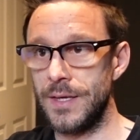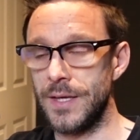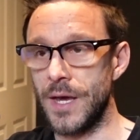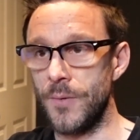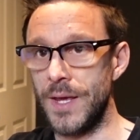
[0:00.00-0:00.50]

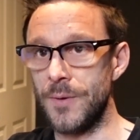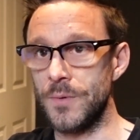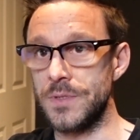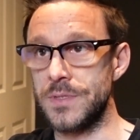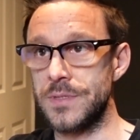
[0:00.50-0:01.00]
you know, it
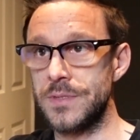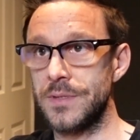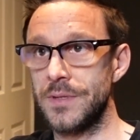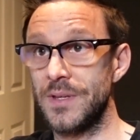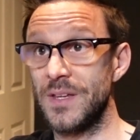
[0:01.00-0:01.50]
was
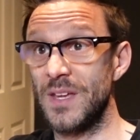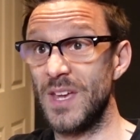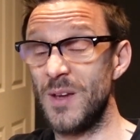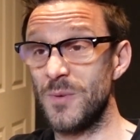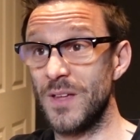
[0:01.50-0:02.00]

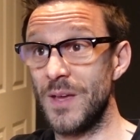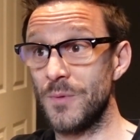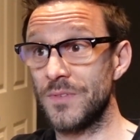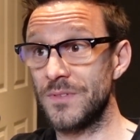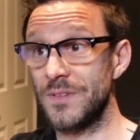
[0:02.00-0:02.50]

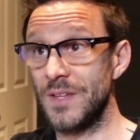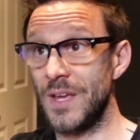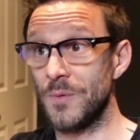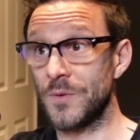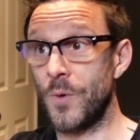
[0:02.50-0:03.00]

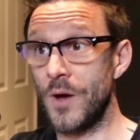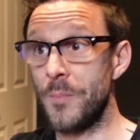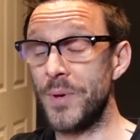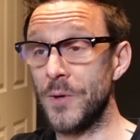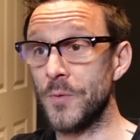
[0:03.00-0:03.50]
quite a
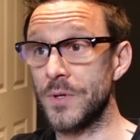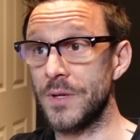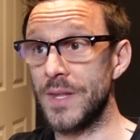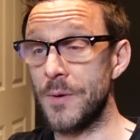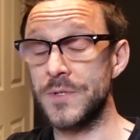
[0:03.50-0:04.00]
build,
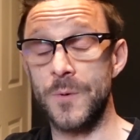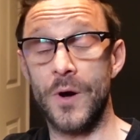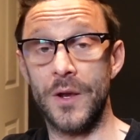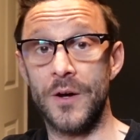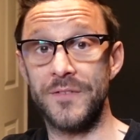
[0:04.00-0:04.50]
and there was
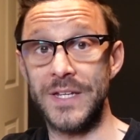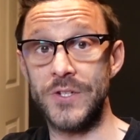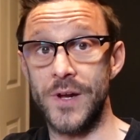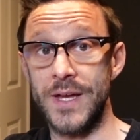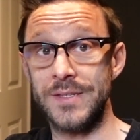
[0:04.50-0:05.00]
quite a lot of
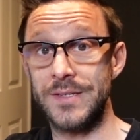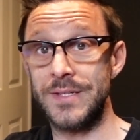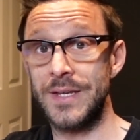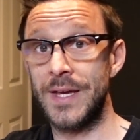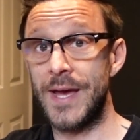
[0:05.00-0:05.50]

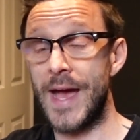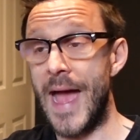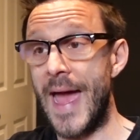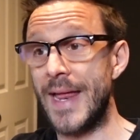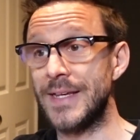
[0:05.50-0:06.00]
interest,
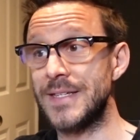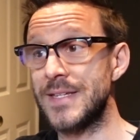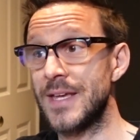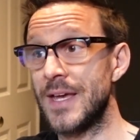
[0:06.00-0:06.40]
and